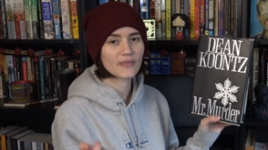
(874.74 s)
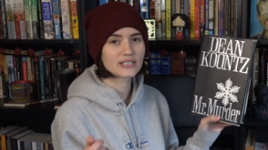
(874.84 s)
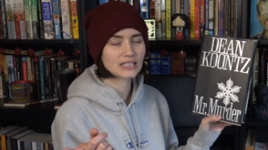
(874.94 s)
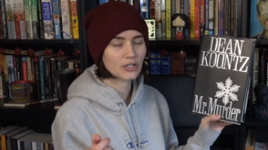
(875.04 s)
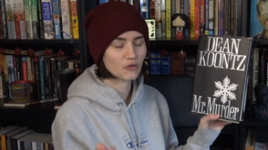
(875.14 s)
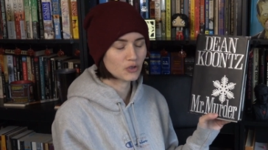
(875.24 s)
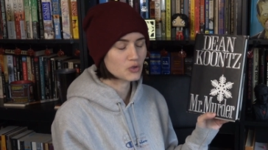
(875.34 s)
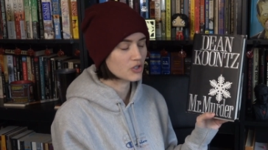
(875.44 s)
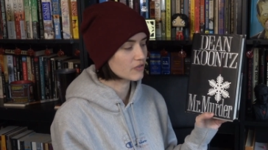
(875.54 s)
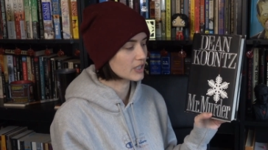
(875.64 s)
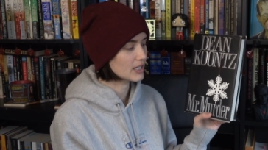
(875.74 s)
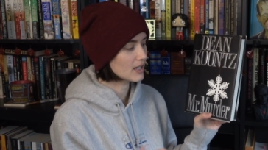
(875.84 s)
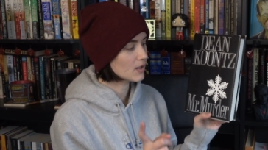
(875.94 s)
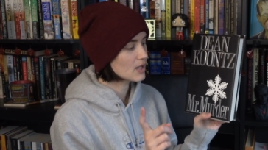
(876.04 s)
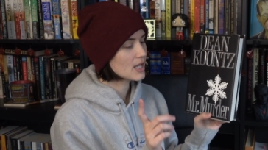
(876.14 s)
this in a future future
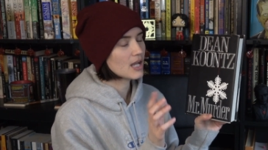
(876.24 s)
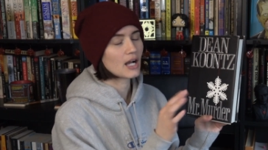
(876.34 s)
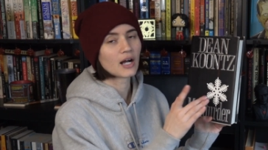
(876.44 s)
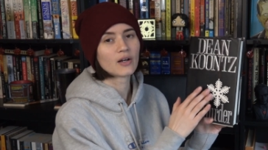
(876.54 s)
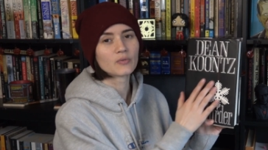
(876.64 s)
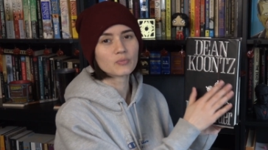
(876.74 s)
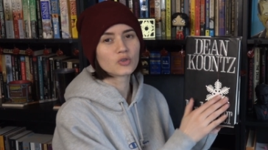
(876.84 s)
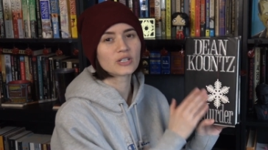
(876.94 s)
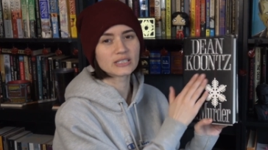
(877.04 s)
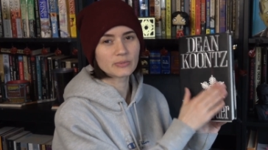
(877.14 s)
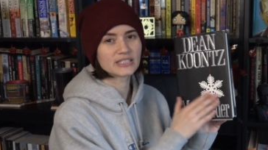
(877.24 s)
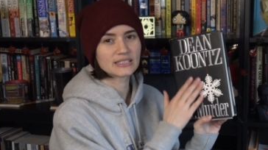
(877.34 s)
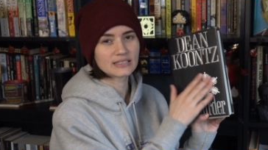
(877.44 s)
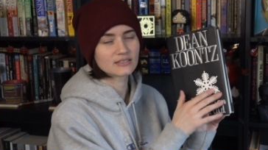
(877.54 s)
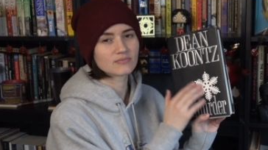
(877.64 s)
video, a
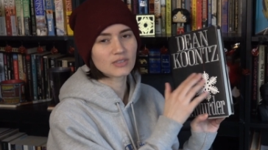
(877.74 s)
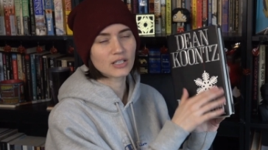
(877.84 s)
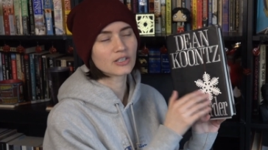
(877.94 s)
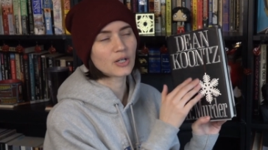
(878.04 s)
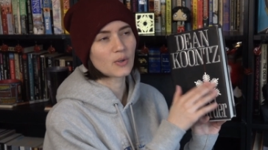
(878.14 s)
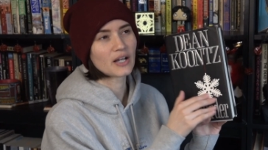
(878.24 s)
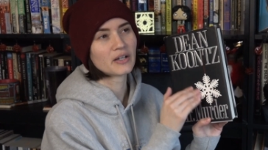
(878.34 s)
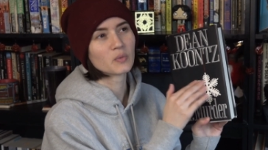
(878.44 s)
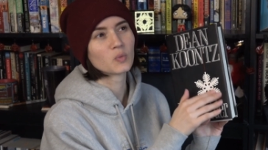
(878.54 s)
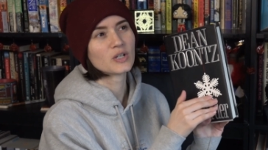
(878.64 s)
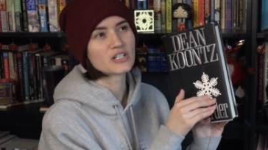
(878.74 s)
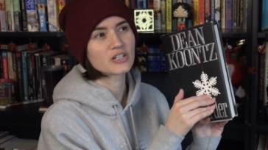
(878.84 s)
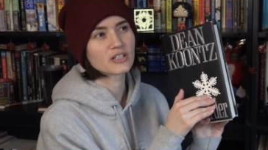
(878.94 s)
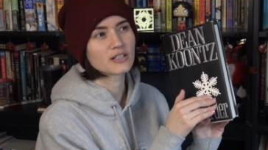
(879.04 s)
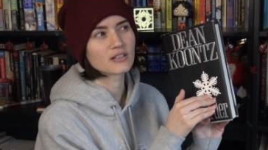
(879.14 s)
Christmas or no, a
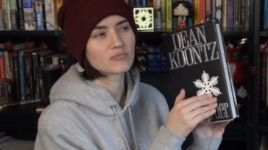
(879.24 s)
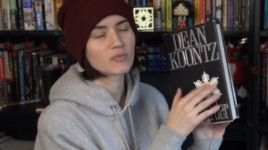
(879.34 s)
winter